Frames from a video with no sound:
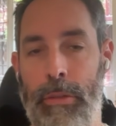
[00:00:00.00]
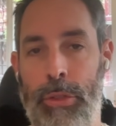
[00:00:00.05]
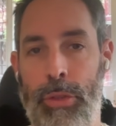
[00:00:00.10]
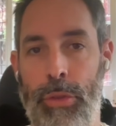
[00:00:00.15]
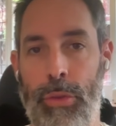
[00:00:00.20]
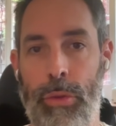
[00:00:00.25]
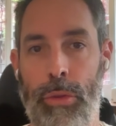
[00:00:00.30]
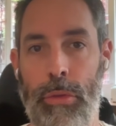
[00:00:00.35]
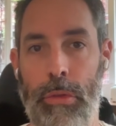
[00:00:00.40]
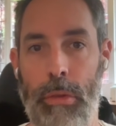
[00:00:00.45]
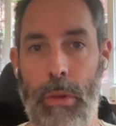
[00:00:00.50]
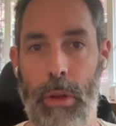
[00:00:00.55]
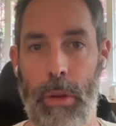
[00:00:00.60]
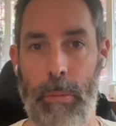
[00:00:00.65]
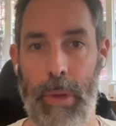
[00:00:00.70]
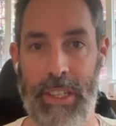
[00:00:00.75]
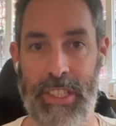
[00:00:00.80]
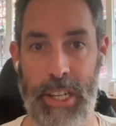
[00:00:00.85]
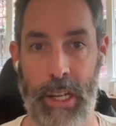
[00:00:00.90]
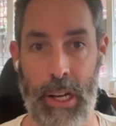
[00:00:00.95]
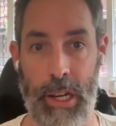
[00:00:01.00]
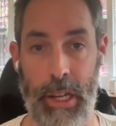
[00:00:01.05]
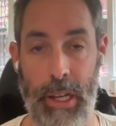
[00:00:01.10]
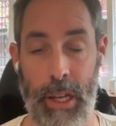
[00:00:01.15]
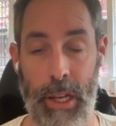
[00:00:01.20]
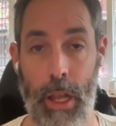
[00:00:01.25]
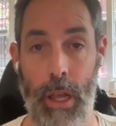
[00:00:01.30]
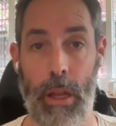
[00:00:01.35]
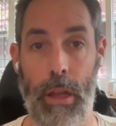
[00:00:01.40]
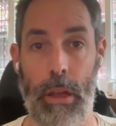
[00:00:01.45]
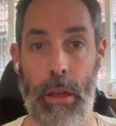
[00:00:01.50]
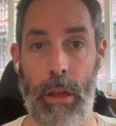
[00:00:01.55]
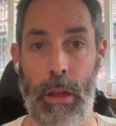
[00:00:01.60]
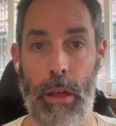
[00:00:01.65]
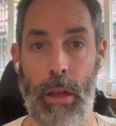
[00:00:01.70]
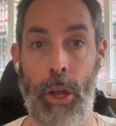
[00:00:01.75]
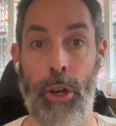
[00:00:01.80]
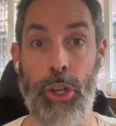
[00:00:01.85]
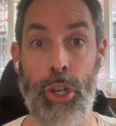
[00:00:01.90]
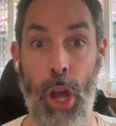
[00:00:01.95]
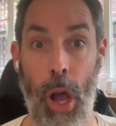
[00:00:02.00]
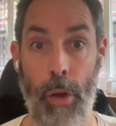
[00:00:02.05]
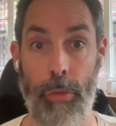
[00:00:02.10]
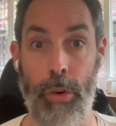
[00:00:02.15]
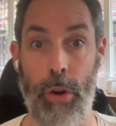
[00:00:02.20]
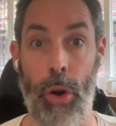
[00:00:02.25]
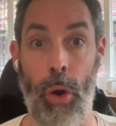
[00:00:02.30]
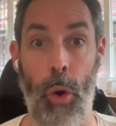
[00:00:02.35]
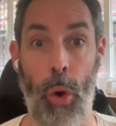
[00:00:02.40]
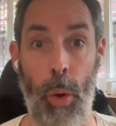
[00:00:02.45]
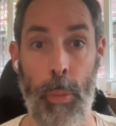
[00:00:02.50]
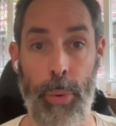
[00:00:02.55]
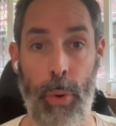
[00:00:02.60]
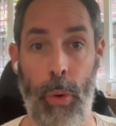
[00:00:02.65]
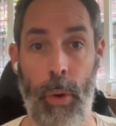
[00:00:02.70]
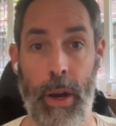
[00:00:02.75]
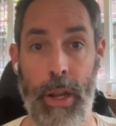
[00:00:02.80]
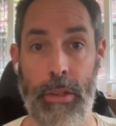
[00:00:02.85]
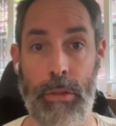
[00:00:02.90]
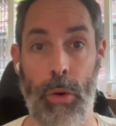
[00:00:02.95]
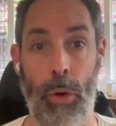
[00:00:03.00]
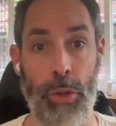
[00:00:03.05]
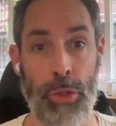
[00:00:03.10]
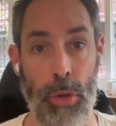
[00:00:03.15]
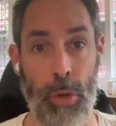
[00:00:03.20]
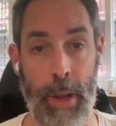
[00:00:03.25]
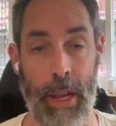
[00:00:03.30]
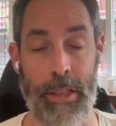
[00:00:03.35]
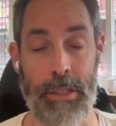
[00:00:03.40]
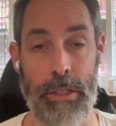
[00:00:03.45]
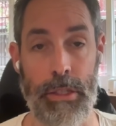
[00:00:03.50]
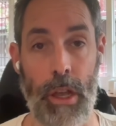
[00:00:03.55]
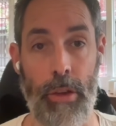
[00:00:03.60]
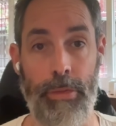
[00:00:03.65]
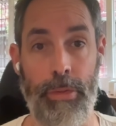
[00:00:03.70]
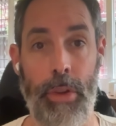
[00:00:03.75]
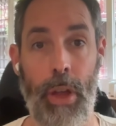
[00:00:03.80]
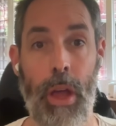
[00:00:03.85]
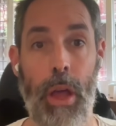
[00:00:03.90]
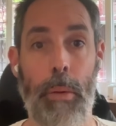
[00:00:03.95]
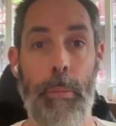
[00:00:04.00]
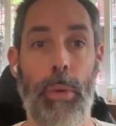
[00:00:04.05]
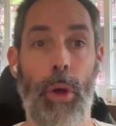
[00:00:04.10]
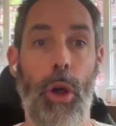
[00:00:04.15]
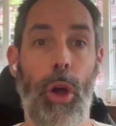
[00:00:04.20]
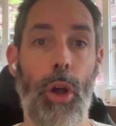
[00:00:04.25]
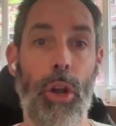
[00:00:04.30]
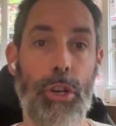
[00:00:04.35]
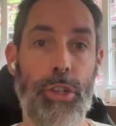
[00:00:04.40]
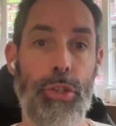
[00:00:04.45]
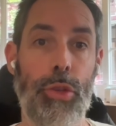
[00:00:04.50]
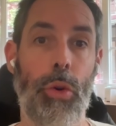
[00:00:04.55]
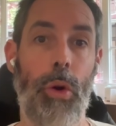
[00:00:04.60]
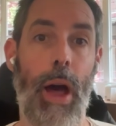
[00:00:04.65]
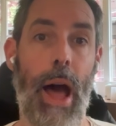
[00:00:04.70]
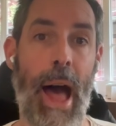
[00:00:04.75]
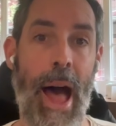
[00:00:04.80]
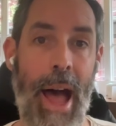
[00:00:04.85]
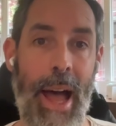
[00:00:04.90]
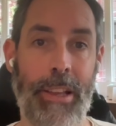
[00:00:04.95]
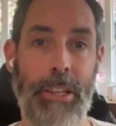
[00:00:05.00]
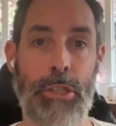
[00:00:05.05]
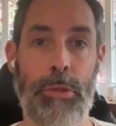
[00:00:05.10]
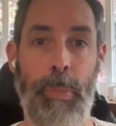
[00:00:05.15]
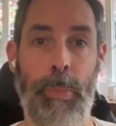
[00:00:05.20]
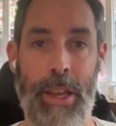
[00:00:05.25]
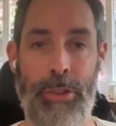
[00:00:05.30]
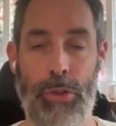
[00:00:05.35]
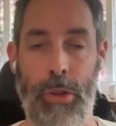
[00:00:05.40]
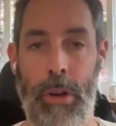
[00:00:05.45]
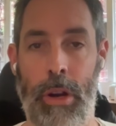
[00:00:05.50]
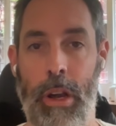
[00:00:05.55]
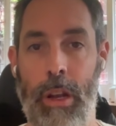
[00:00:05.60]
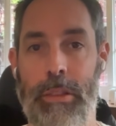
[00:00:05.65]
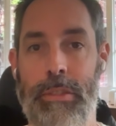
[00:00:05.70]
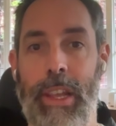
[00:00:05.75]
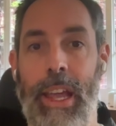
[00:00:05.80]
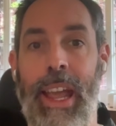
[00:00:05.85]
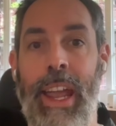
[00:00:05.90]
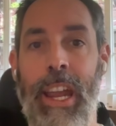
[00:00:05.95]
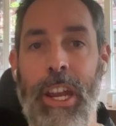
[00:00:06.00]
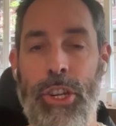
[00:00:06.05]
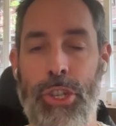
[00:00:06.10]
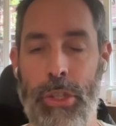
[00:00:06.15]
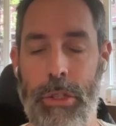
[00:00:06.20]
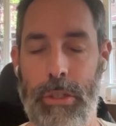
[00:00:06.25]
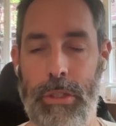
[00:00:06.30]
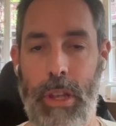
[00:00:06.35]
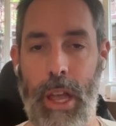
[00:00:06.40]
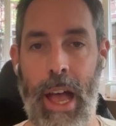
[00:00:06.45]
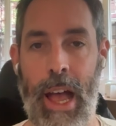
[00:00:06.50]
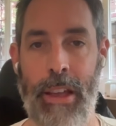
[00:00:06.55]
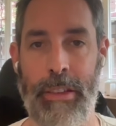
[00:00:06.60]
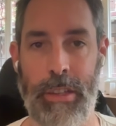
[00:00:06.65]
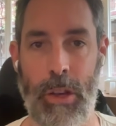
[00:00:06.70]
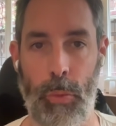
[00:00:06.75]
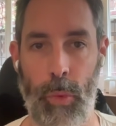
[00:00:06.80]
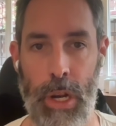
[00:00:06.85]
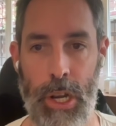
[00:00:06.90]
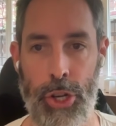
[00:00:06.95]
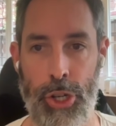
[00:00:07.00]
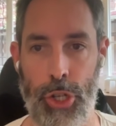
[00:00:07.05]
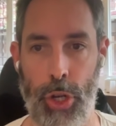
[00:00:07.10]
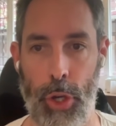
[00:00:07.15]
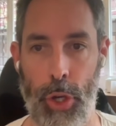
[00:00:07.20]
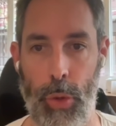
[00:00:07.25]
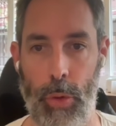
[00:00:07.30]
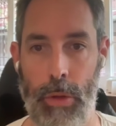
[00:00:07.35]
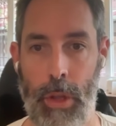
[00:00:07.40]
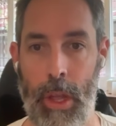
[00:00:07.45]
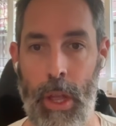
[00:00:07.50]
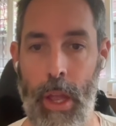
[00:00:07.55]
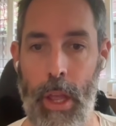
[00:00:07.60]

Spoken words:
to basically uncover or operate or automate stuff, but also add specialized agents, as I will show you.